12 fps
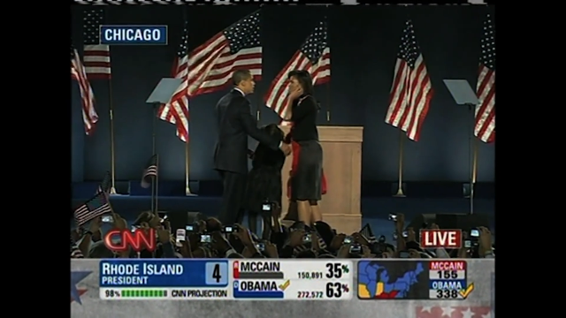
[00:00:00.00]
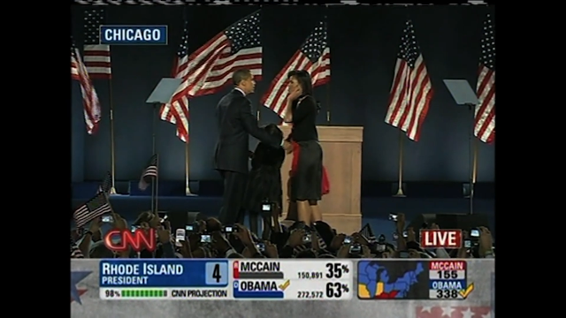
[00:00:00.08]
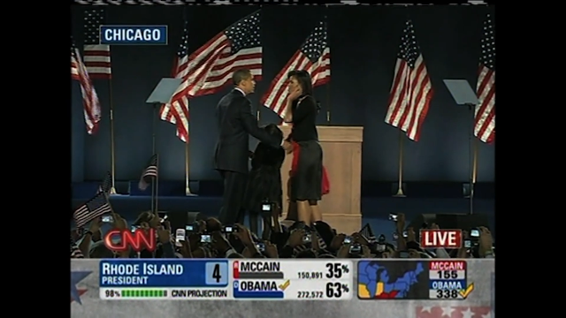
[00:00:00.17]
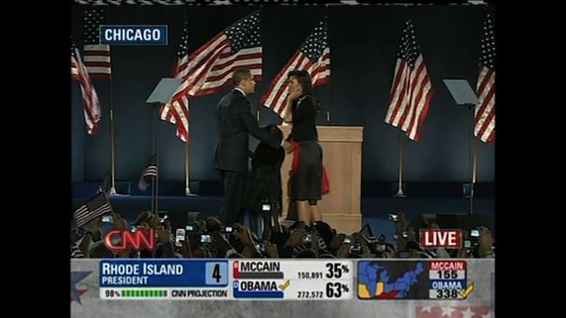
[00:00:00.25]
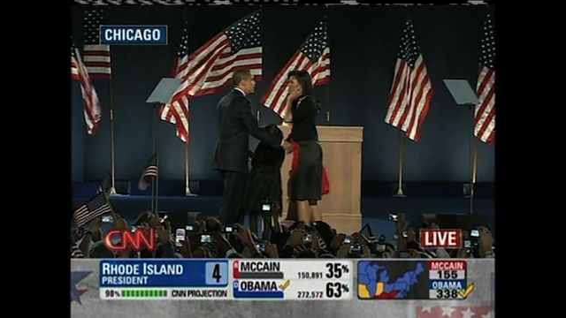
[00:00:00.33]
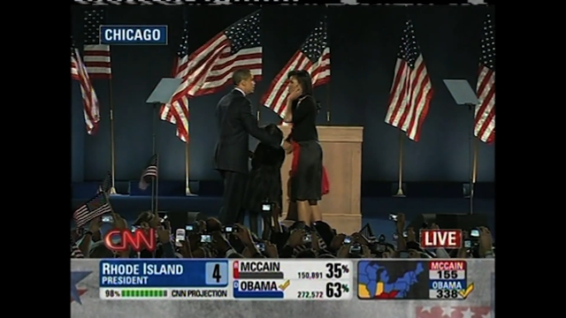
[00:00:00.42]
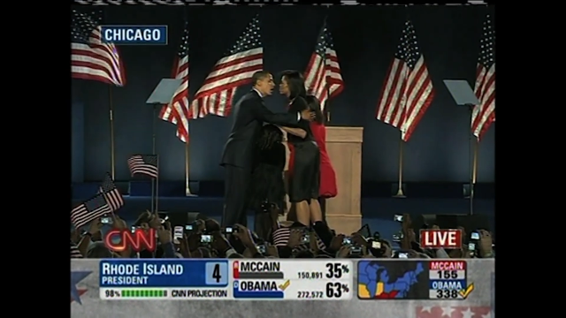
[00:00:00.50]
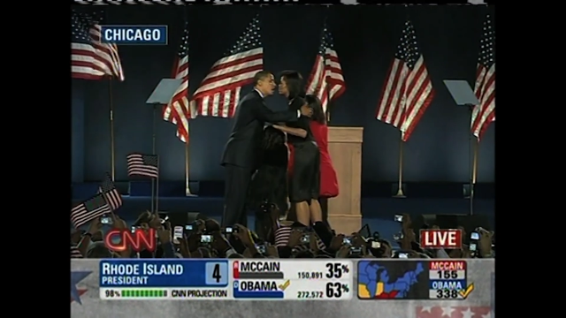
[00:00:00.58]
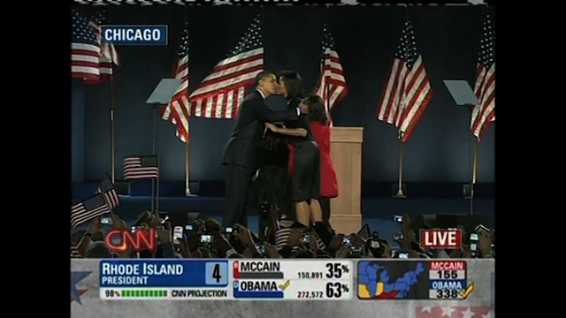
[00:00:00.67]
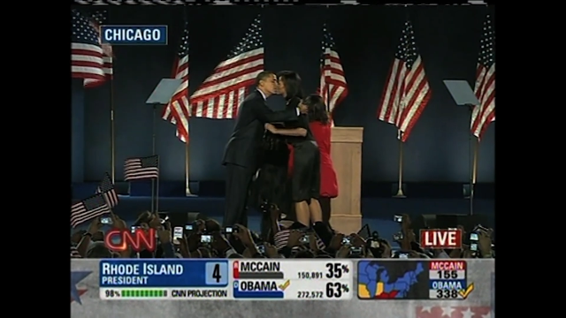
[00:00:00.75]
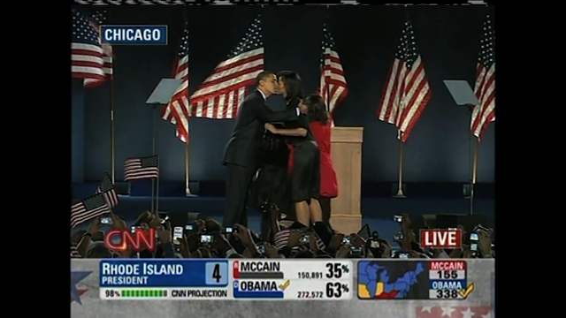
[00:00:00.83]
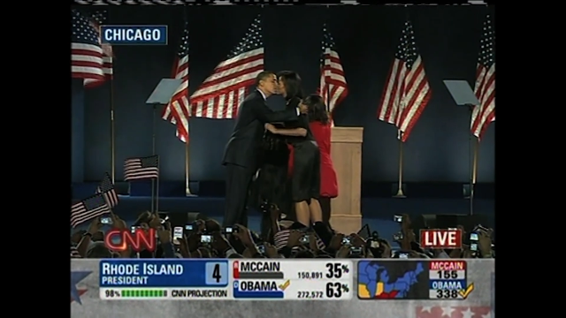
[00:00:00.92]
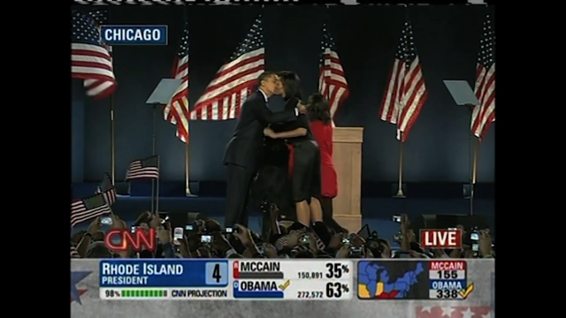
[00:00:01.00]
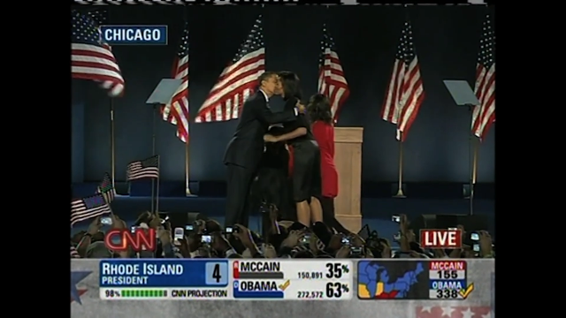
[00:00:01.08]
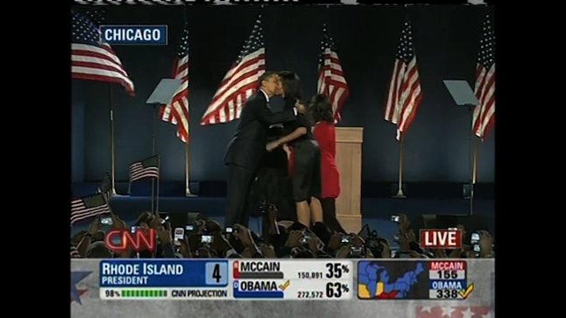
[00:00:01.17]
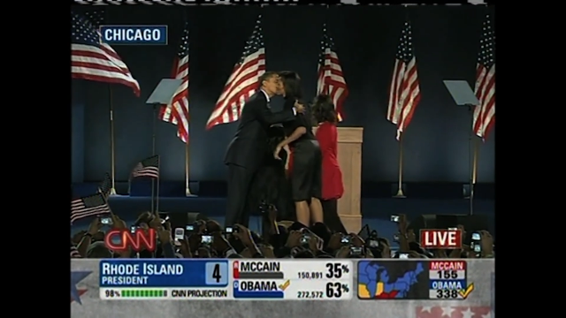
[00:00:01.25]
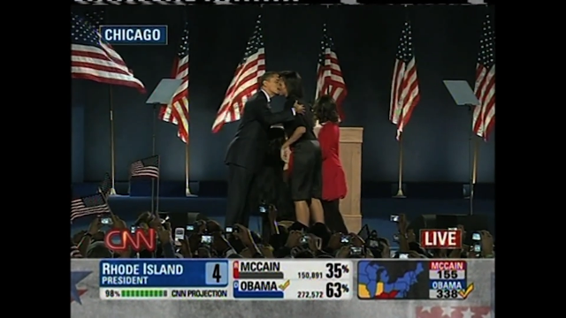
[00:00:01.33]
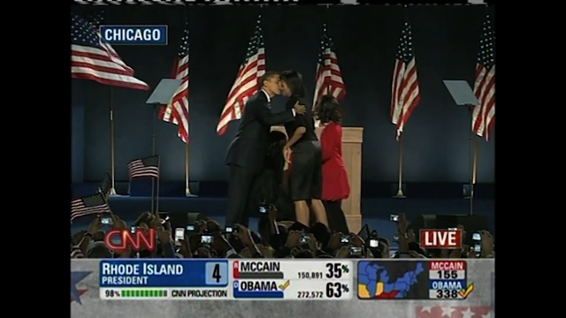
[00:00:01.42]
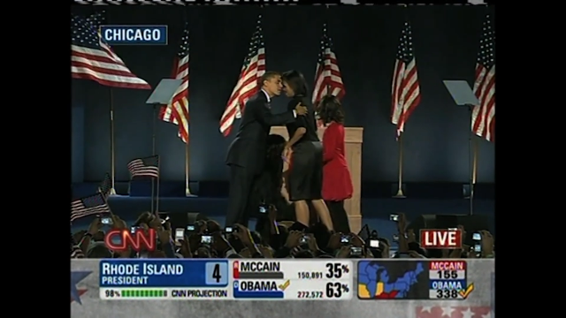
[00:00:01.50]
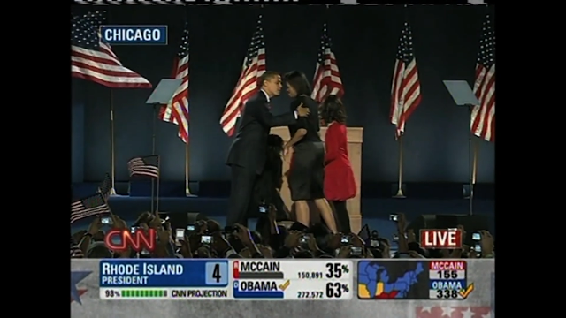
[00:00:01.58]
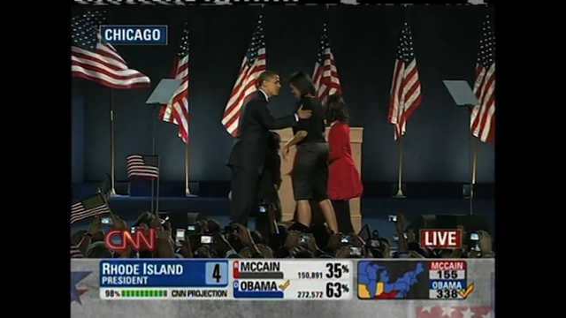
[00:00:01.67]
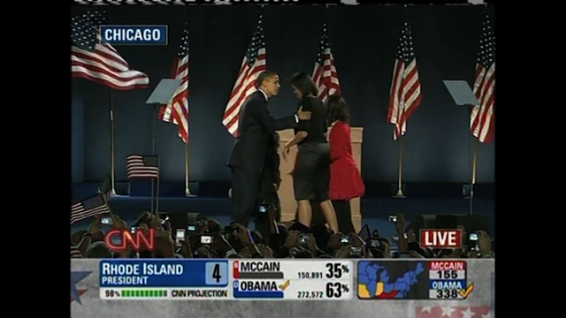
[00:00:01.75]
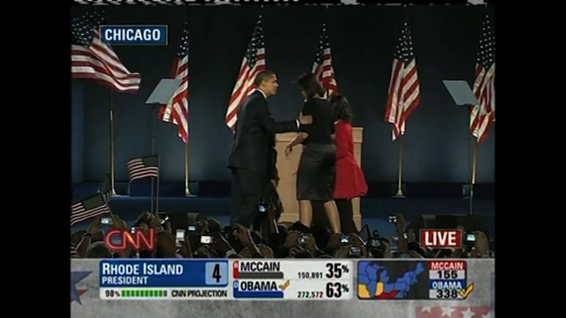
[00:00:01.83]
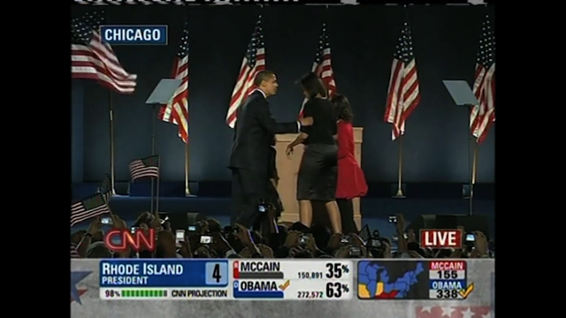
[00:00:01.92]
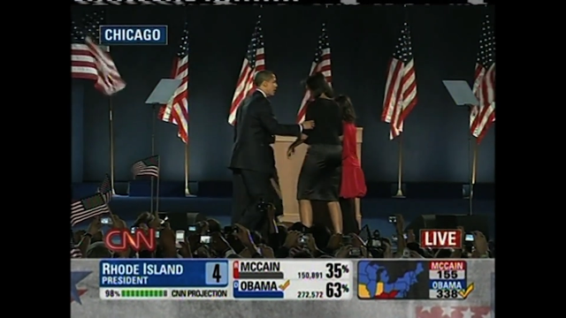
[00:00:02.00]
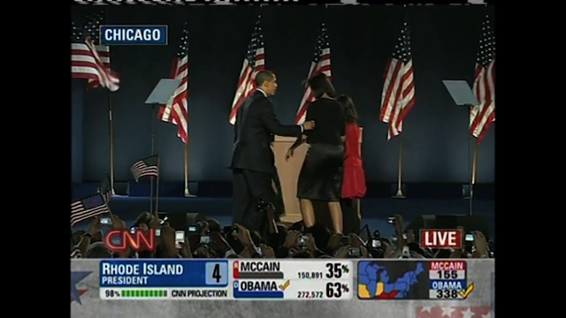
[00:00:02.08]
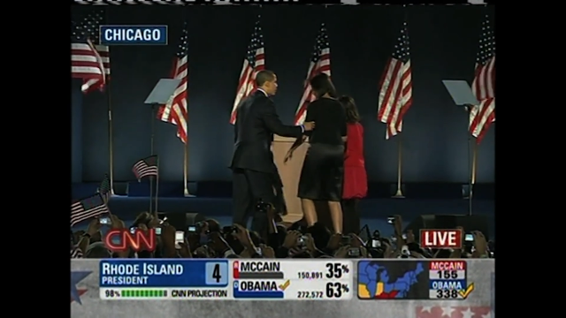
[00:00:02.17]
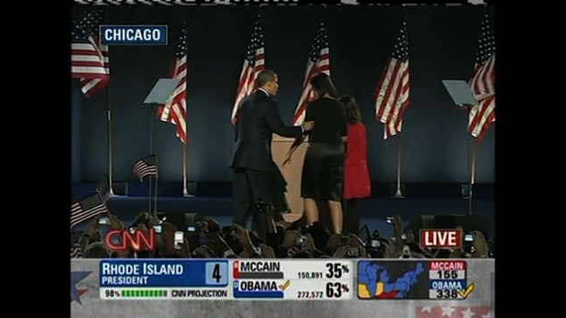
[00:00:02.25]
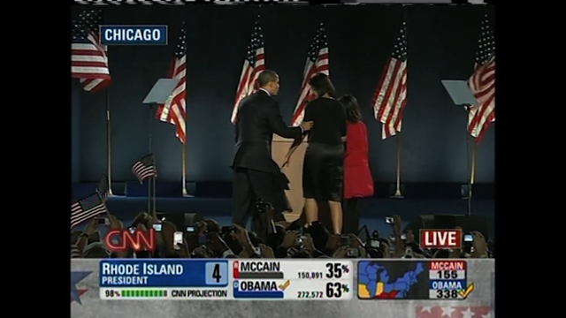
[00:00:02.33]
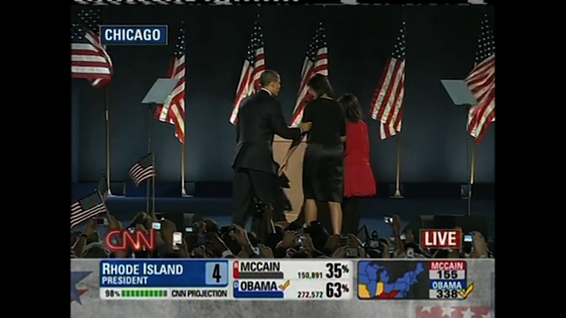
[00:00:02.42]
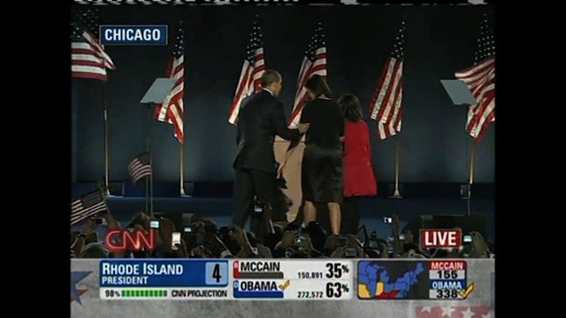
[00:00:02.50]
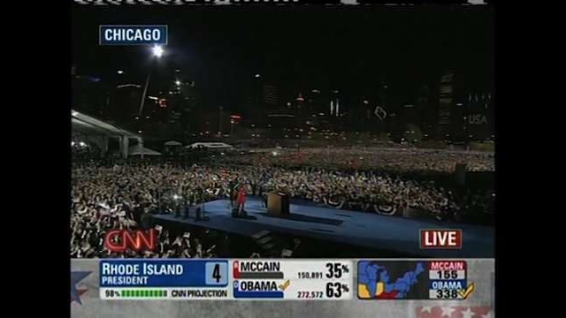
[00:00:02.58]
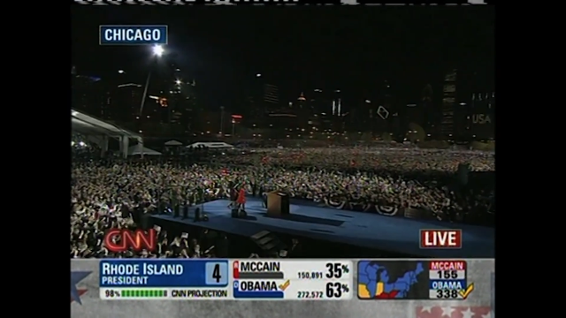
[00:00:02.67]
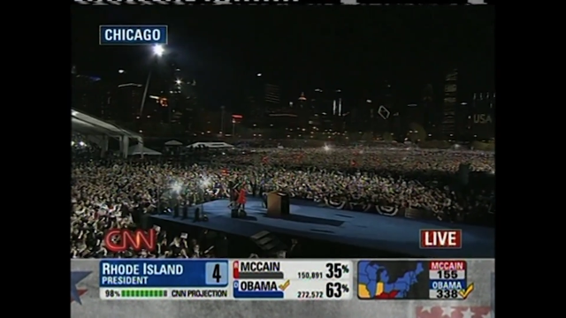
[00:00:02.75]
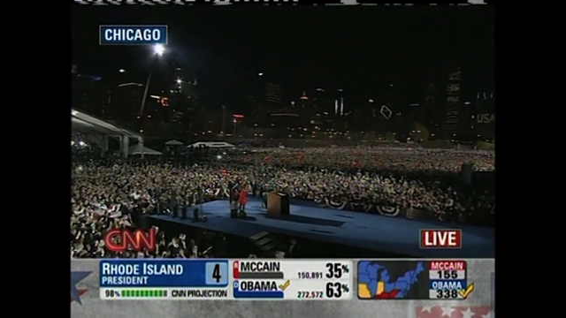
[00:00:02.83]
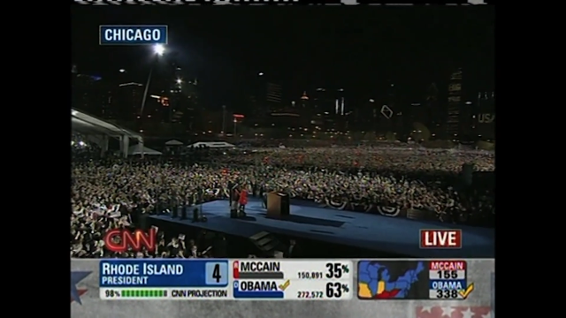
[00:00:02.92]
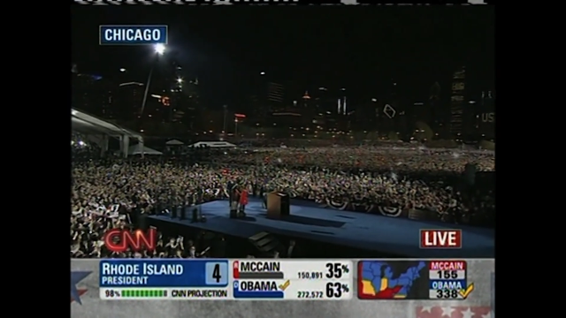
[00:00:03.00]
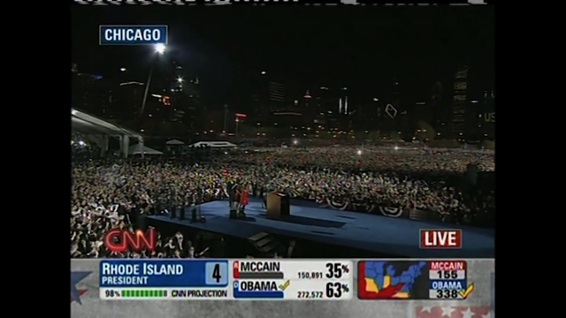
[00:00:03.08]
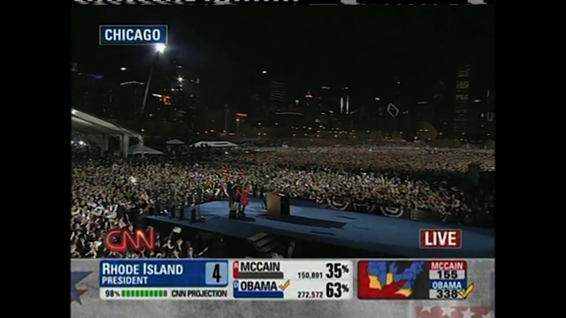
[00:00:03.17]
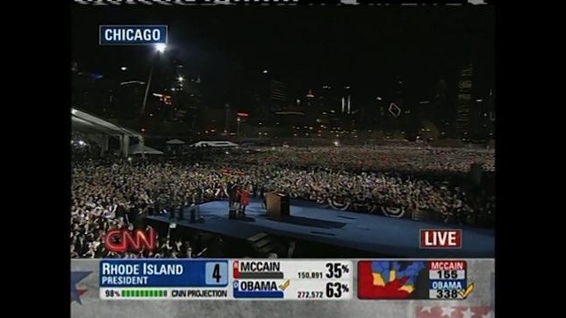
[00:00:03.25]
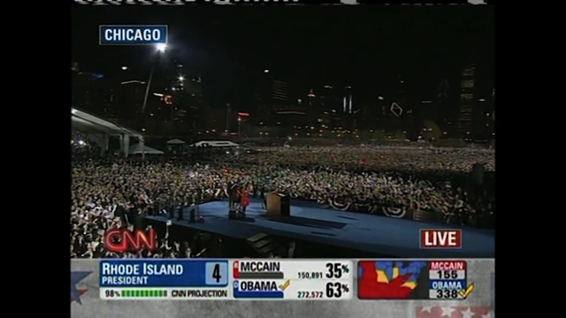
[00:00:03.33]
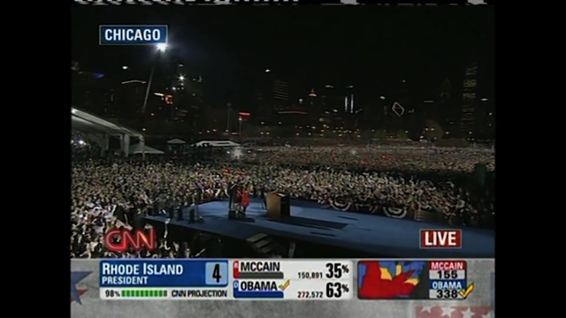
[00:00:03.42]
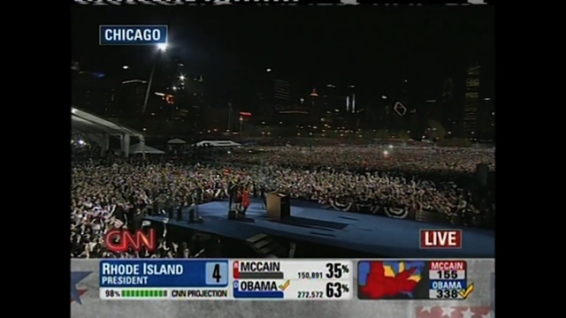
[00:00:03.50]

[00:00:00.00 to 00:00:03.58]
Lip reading: (no speaker visible)